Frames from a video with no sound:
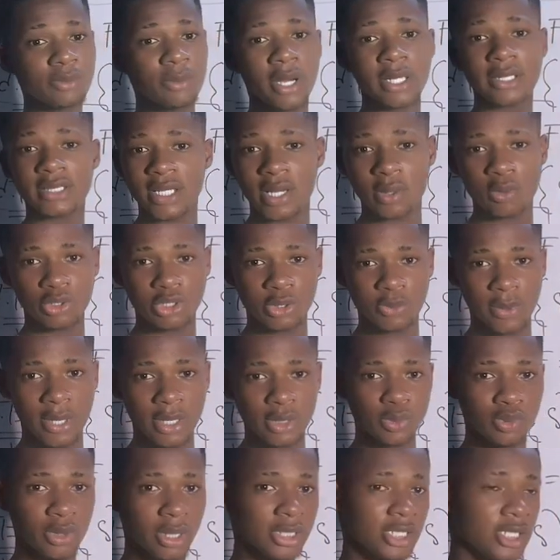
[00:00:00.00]
matter which
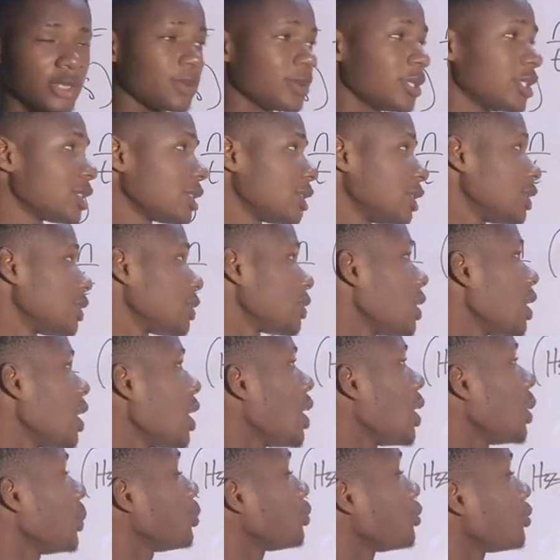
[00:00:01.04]
part we are displacing
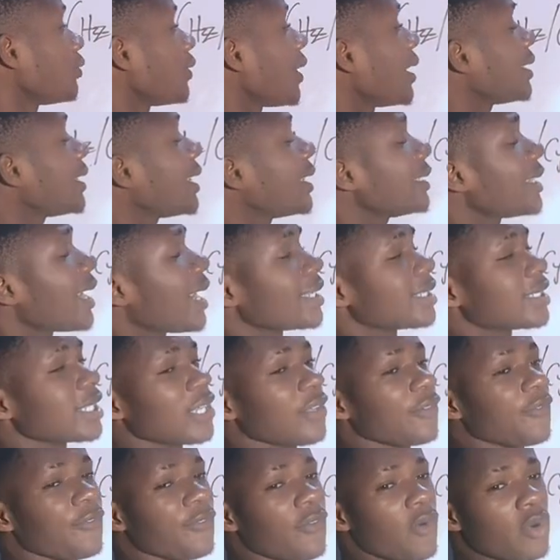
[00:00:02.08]
it, provided that
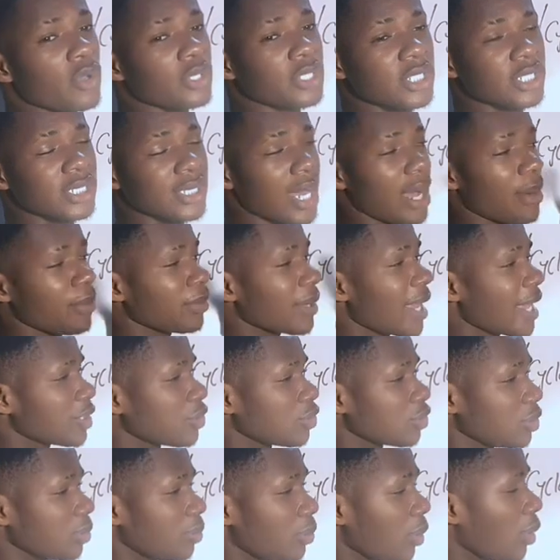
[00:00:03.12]
a force is applied to
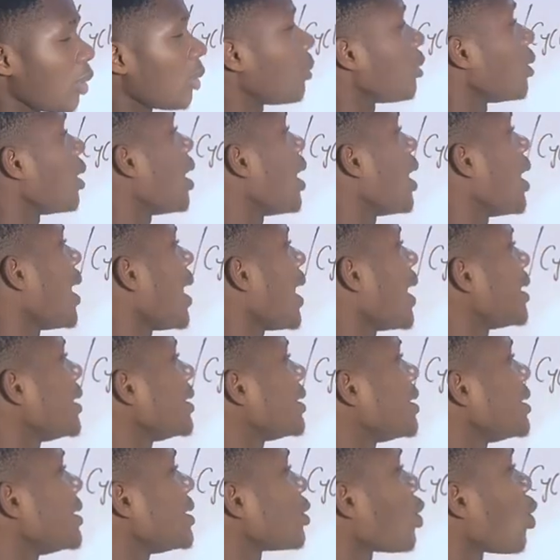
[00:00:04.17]
the bulb and
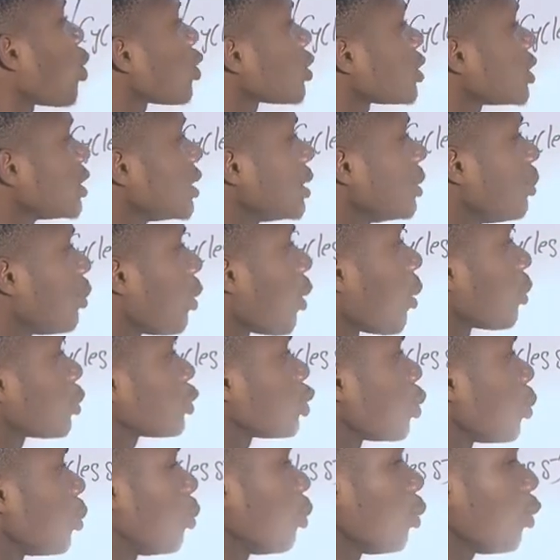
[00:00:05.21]
it is causing the bulb
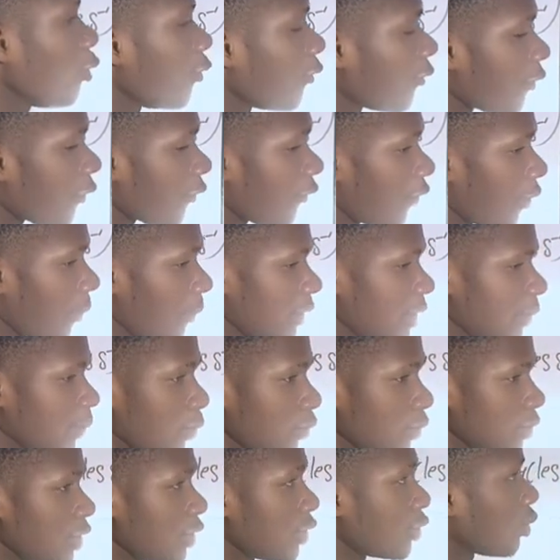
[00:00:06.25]
to move from its
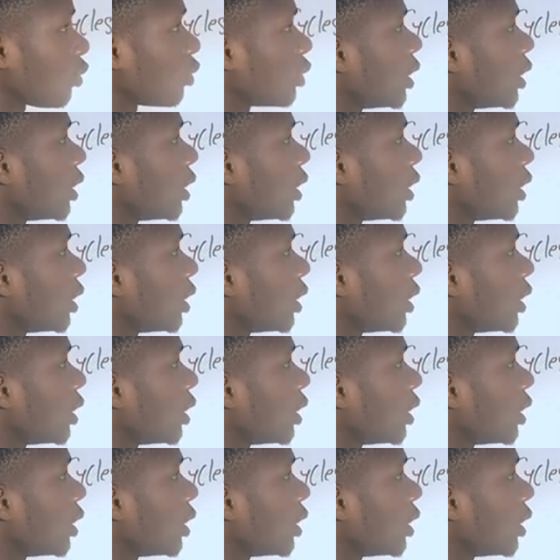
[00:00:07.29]
position.